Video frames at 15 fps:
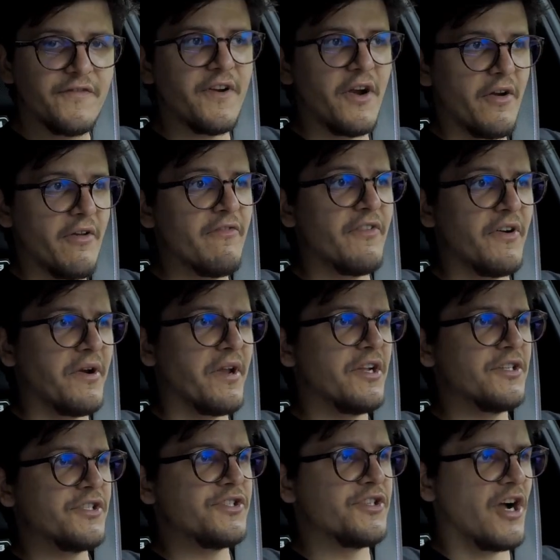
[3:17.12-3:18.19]
very
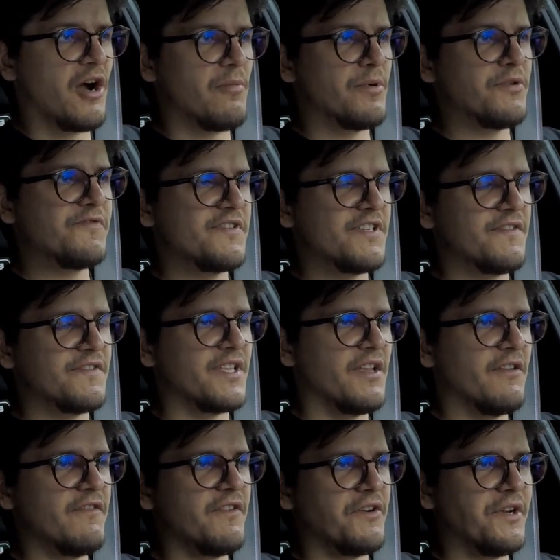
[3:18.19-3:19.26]
good job of
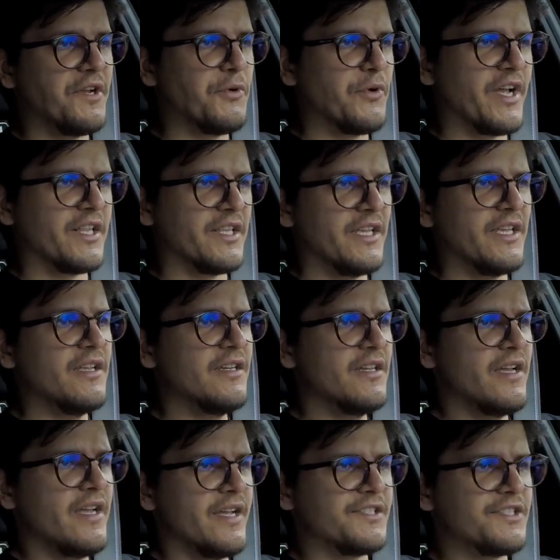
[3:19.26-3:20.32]
shifting very quickly.
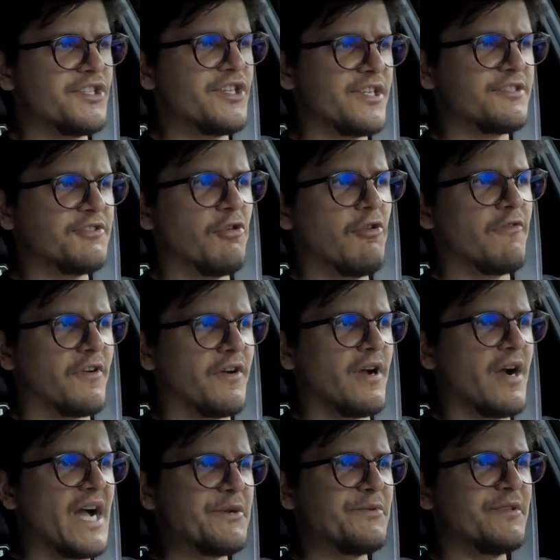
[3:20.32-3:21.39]
It's just
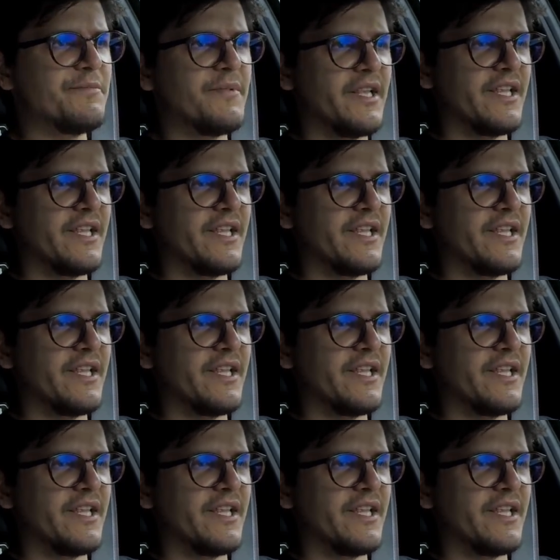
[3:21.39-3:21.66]
over 100